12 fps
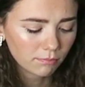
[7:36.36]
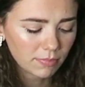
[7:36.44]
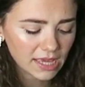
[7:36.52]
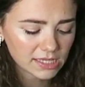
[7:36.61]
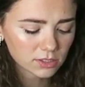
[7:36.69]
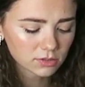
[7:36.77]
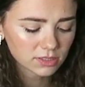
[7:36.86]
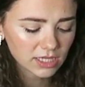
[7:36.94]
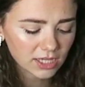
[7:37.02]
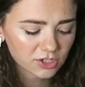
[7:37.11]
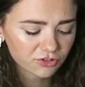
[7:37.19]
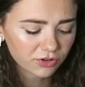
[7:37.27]
Basil
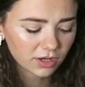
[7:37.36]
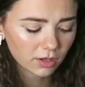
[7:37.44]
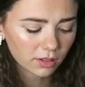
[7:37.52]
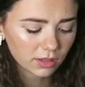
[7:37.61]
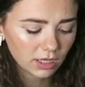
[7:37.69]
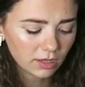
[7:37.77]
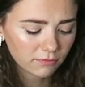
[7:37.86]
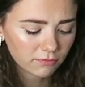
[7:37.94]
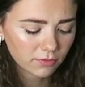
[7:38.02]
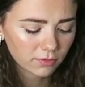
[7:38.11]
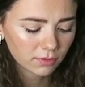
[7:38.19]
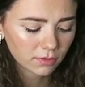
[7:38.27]
Tangerine Leaf,
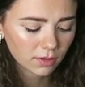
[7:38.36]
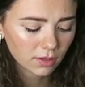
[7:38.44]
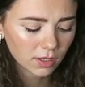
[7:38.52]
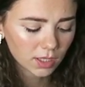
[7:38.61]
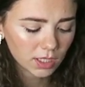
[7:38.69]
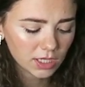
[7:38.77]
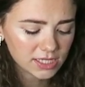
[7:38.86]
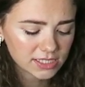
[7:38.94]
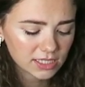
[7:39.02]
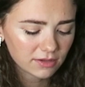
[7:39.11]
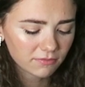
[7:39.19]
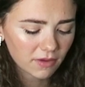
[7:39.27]

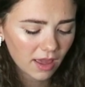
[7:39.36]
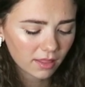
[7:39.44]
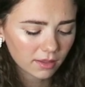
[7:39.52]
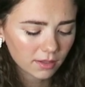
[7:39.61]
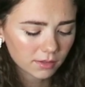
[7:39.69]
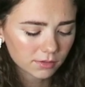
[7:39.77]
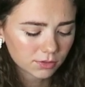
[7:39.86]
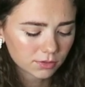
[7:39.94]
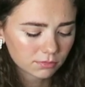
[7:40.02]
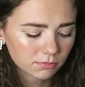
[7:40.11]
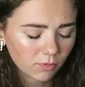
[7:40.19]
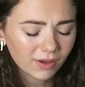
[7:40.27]
Anise Violet.
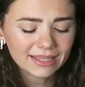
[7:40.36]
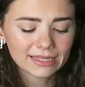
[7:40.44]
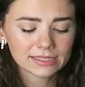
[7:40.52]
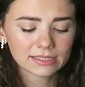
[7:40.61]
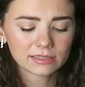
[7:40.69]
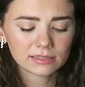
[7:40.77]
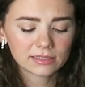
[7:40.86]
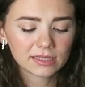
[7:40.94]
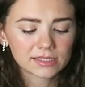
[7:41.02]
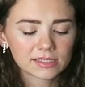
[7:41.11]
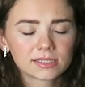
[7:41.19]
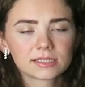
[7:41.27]
What is
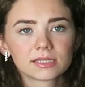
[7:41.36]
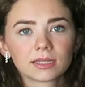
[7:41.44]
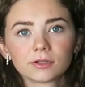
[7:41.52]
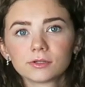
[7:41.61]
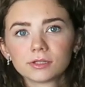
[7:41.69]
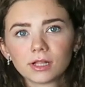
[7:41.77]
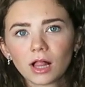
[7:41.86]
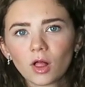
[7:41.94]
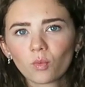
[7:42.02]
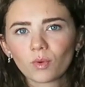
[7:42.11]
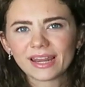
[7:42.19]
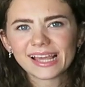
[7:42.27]
this?
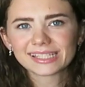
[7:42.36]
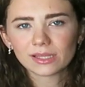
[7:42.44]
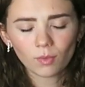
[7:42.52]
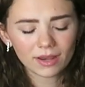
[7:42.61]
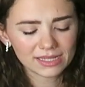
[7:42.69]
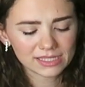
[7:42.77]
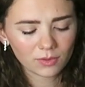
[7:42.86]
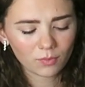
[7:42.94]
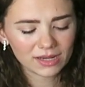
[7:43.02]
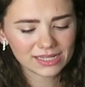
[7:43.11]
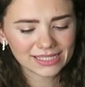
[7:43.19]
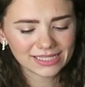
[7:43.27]
What is it? What is it?
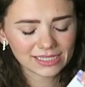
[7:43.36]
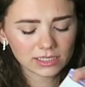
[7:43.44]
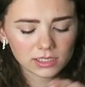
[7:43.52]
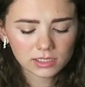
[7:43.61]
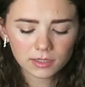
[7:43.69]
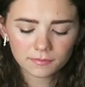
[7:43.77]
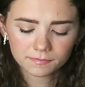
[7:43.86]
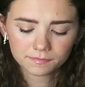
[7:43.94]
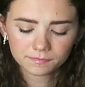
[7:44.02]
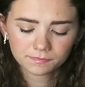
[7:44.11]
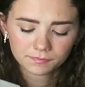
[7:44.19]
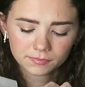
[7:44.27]
What is it?
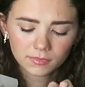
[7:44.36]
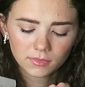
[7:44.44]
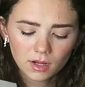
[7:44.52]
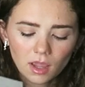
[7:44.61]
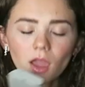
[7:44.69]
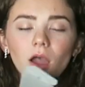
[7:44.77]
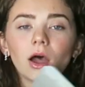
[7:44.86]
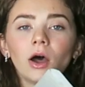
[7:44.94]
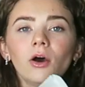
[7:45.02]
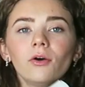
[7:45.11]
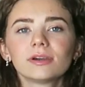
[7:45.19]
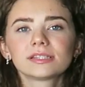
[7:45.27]

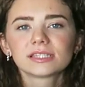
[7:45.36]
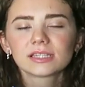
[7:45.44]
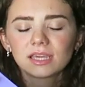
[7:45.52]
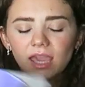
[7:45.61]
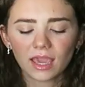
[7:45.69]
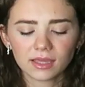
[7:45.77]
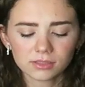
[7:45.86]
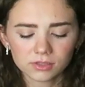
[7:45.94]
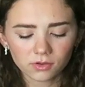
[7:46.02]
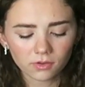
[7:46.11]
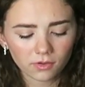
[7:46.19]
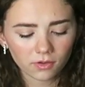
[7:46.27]
Oh, it's a
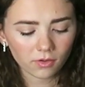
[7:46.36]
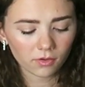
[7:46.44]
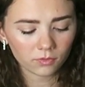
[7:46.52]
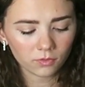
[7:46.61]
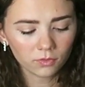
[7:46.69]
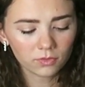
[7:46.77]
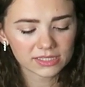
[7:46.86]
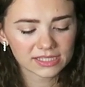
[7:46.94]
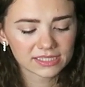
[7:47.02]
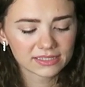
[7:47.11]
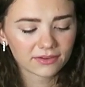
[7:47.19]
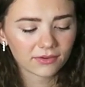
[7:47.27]
candle. Oh,
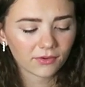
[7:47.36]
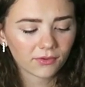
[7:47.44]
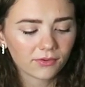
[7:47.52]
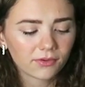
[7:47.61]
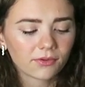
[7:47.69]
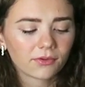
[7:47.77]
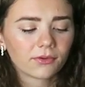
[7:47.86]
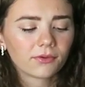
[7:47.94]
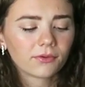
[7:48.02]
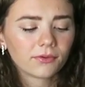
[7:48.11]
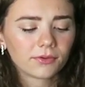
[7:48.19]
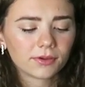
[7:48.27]
it's
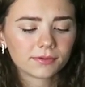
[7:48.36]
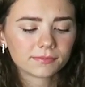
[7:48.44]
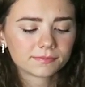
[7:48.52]
gold.